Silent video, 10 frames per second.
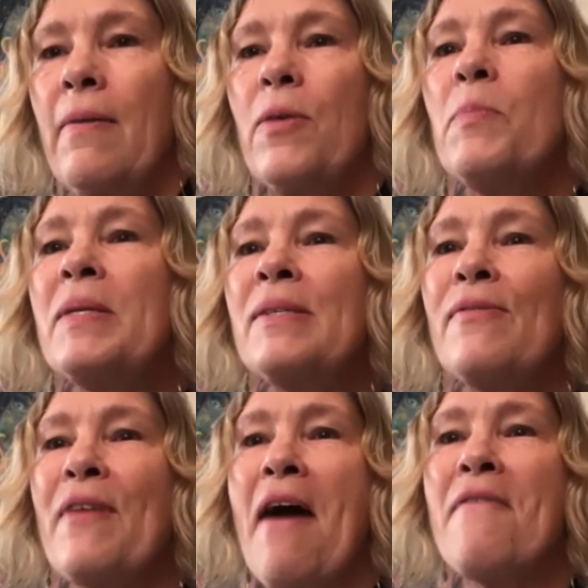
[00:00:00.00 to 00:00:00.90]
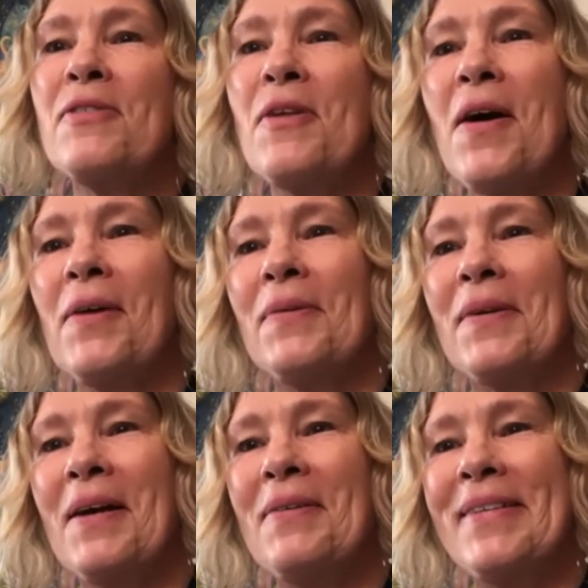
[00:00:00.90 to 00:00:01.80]
Myths of Avalon when
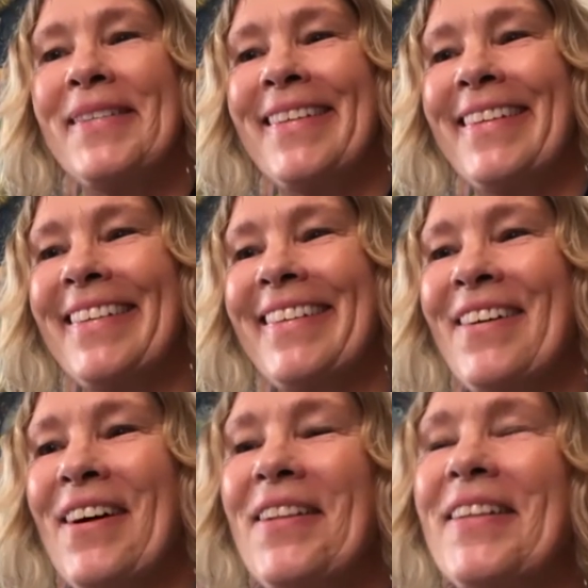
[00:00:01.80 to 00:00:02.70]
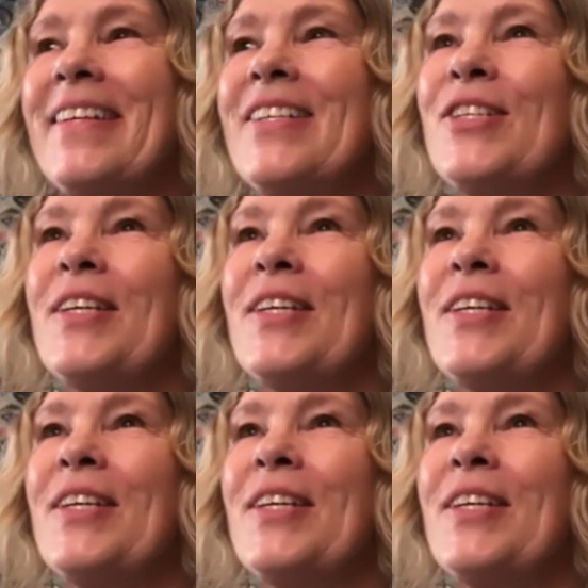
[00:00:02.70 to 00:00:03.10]
I was in college,